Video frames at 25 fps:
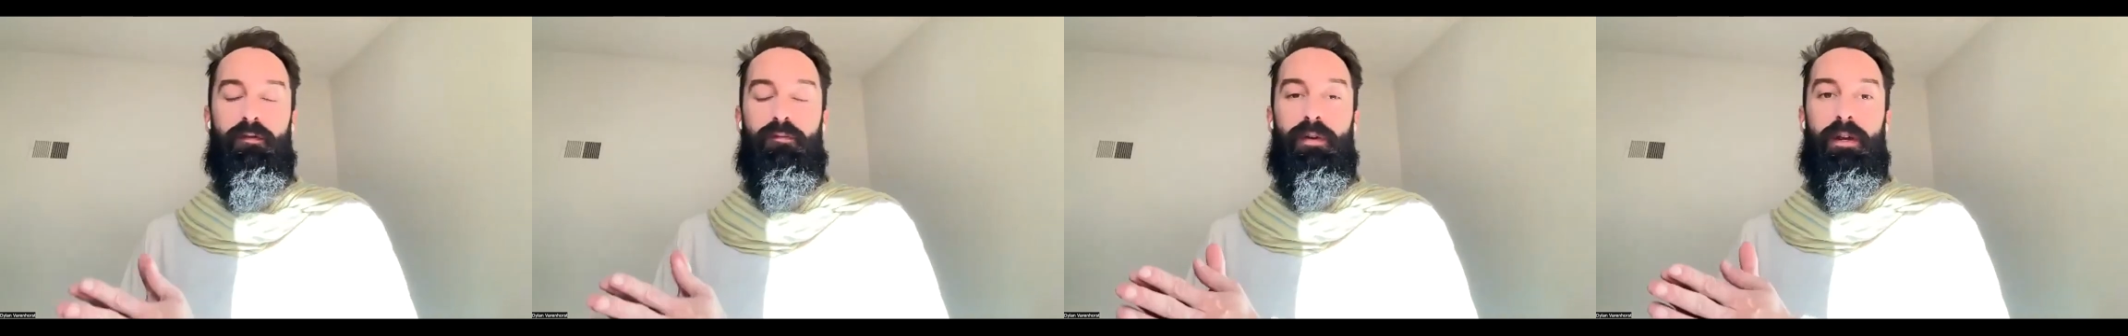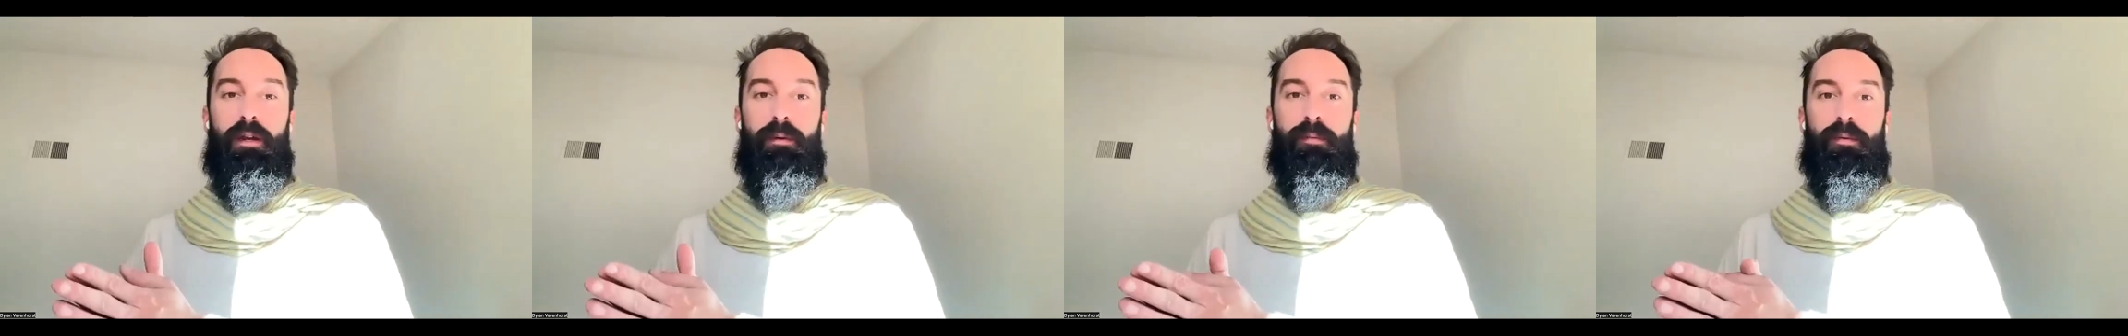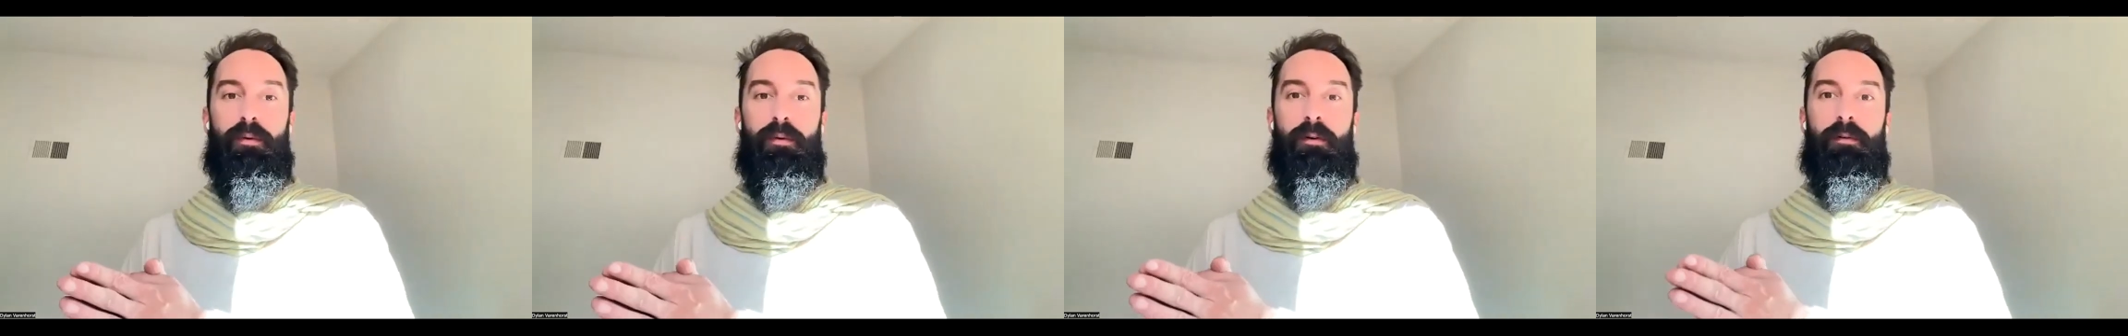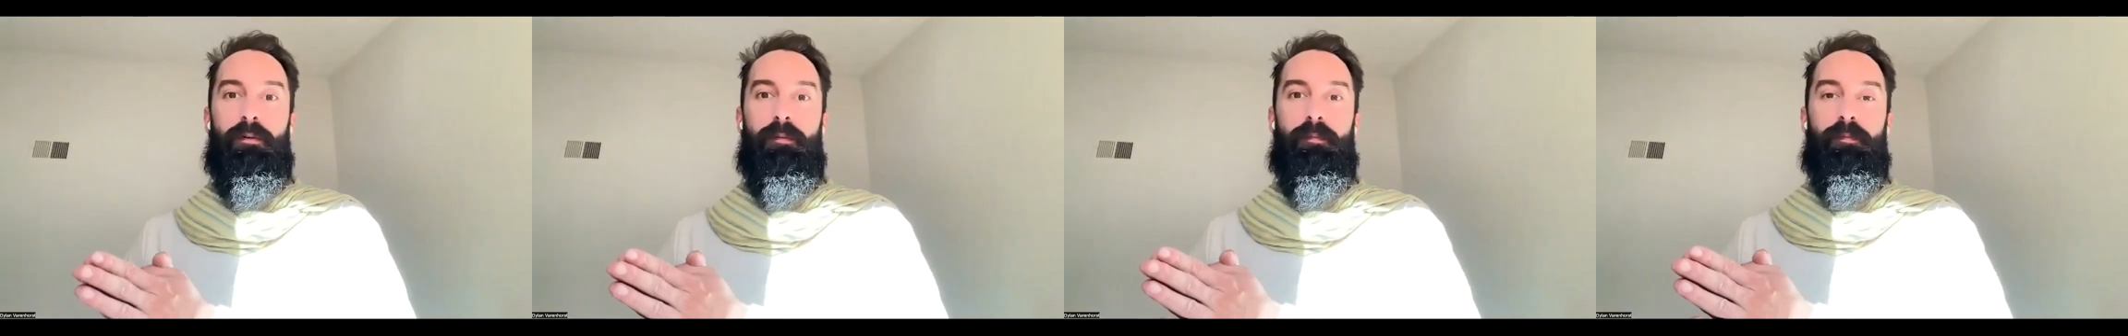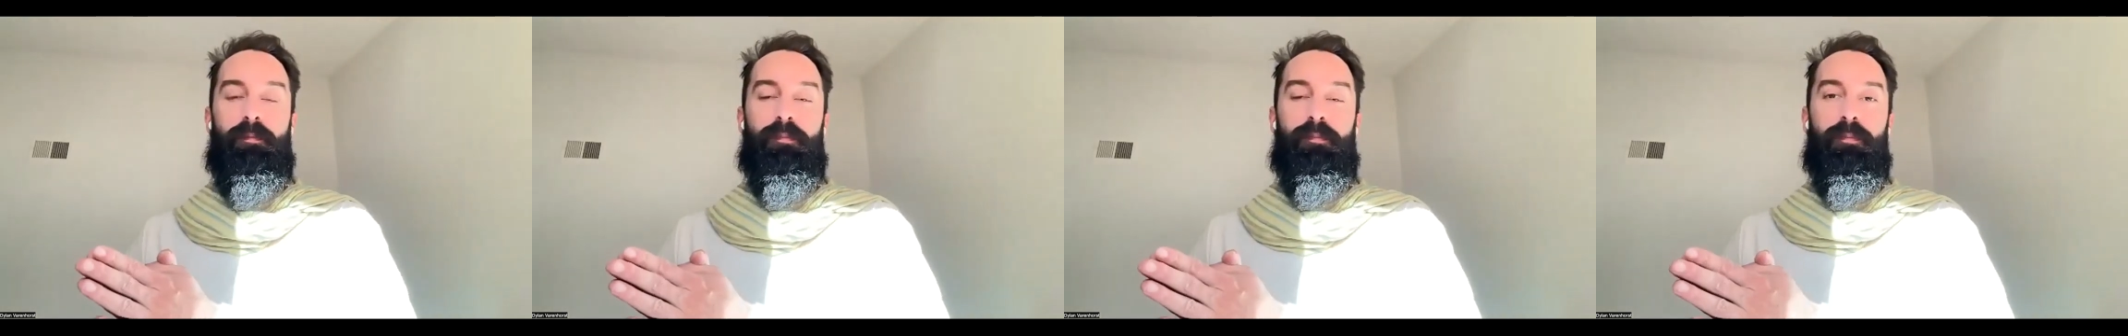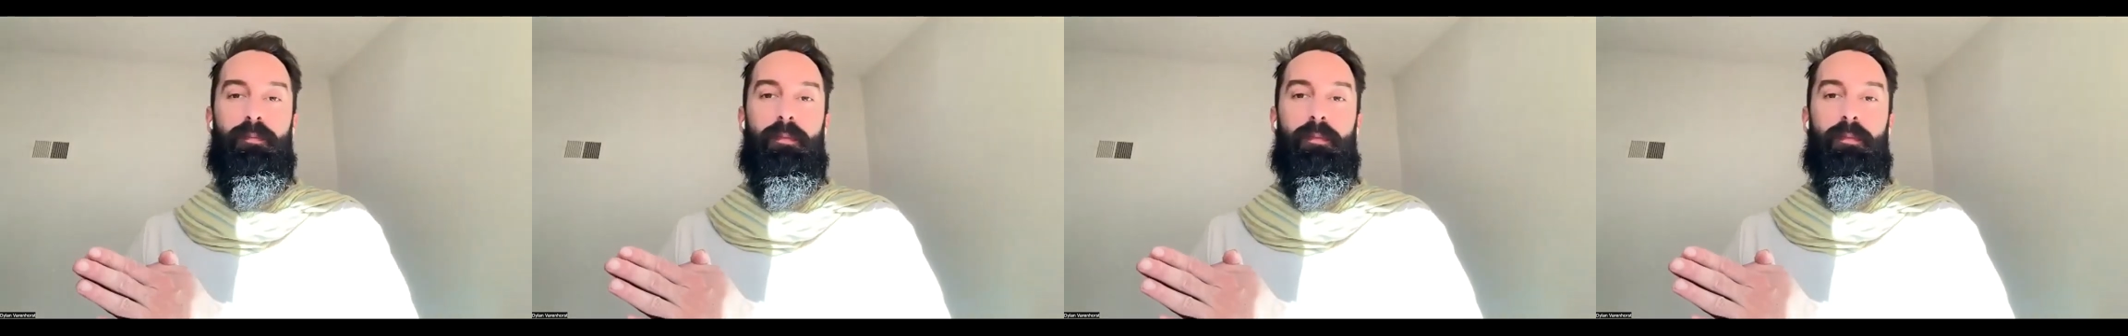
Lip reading: of people